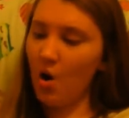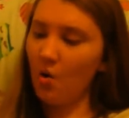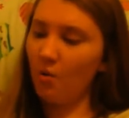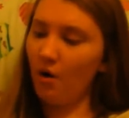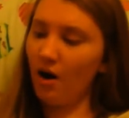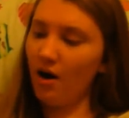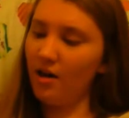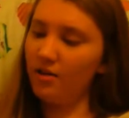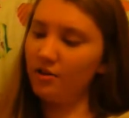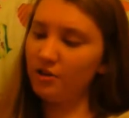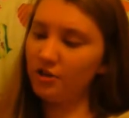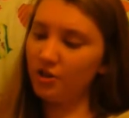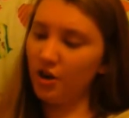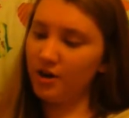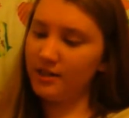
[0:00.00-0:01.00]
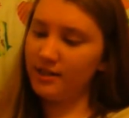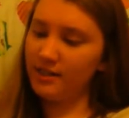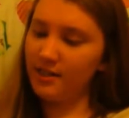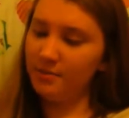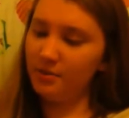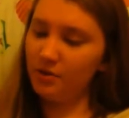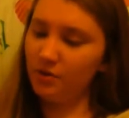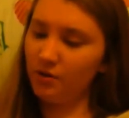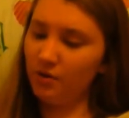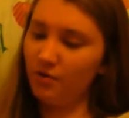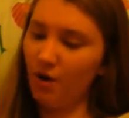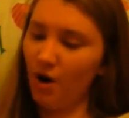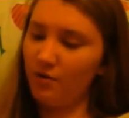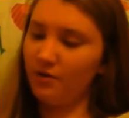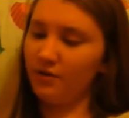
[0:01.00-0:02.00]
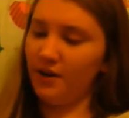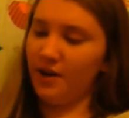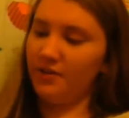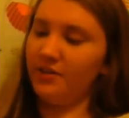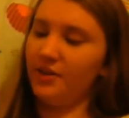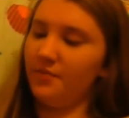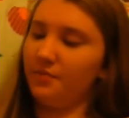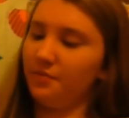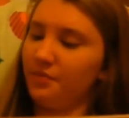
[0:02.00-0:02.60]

while other stars seem to revolve around it.